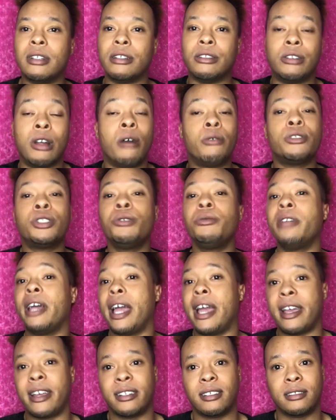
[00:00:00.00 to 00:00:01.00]
don't do
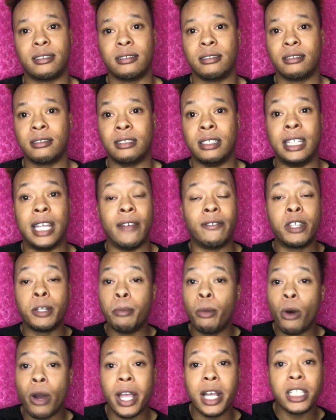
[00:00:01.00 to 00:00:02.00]
that. Give the
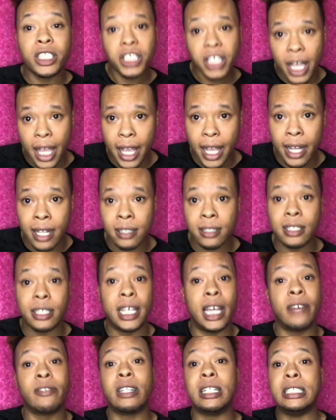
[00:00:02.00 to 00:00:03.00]
boy a chance.
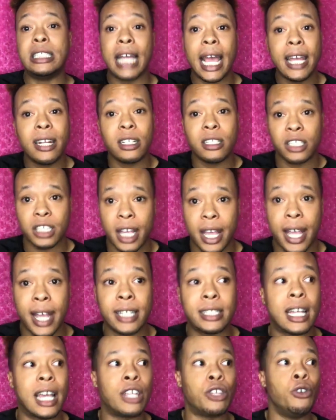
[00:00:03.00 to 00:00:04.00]
Give the date a
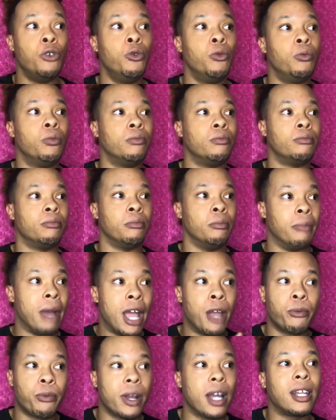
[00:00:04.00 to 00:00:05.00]
chance, and you
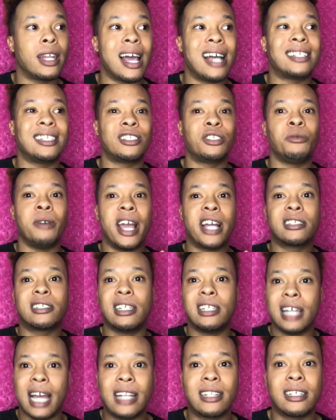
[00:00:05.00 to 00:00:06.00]
may realize that you actually
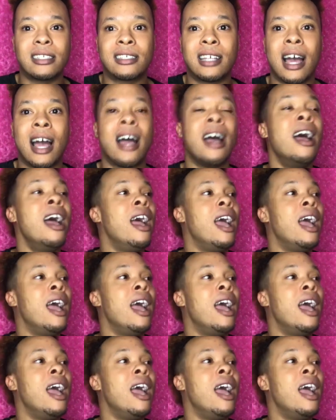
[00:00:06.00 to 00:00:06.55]
like this guy.